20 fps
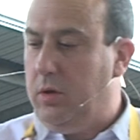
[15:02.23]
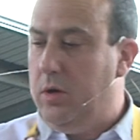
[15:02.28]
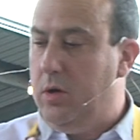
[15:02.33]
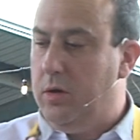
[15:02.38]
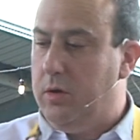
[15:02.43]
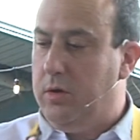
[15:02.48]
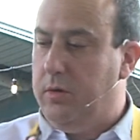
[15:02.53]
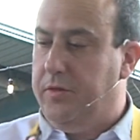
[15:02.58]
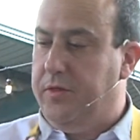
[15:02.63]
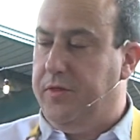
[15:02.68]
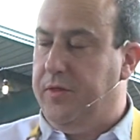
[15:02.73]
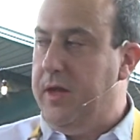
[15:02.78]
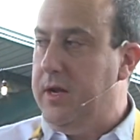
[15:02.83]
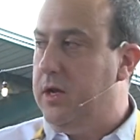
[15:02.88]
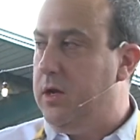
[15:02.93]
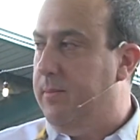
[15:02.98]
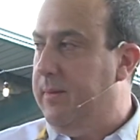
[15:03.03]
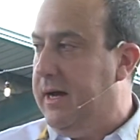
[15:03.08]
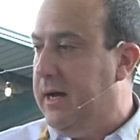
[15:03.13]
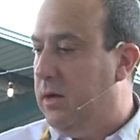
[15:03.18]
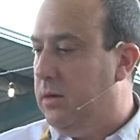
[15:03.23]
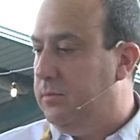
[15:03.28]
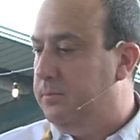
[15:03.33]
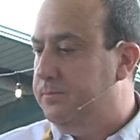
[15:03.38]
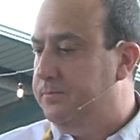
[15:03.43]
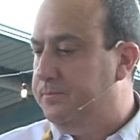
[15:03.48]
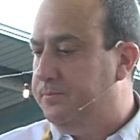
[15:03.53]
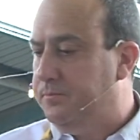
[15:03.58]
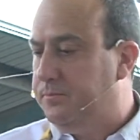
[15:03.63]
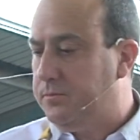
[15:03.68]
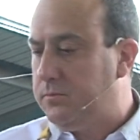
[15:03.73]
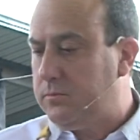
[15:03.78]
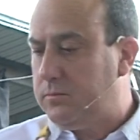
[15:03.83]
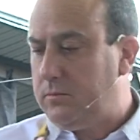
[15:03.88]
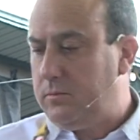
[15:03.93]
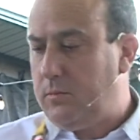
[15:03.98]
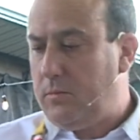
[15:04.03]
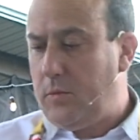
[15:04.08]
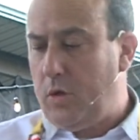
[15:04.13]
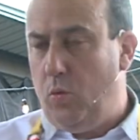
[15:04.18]
you think about,
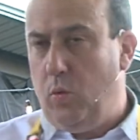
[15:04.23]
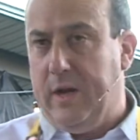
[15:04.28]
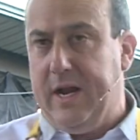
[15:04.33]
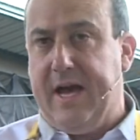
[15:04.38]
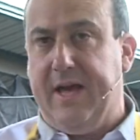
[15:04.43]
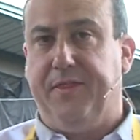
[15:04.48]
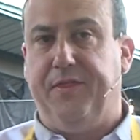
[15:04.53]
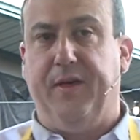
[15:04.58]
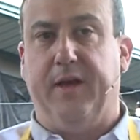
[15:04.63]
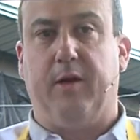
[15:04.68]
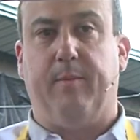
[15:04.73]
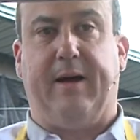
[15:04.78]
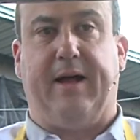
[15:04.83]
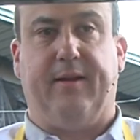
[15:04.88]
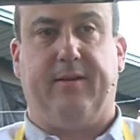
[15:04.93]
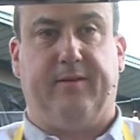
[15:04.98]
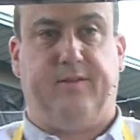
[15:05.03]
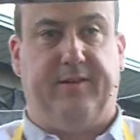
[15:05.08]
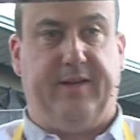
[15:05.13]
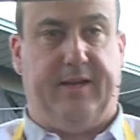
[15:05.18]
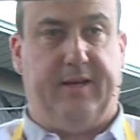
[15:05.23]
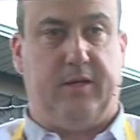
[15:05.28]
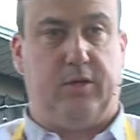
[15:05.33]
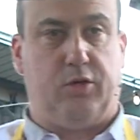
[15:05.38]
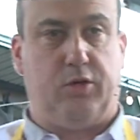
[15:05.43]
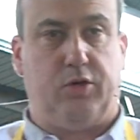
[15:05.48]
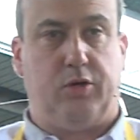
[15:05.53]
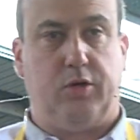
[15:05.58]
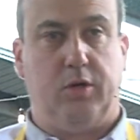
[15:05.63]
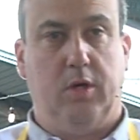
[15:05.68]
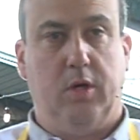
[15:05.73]
when I think about a dish,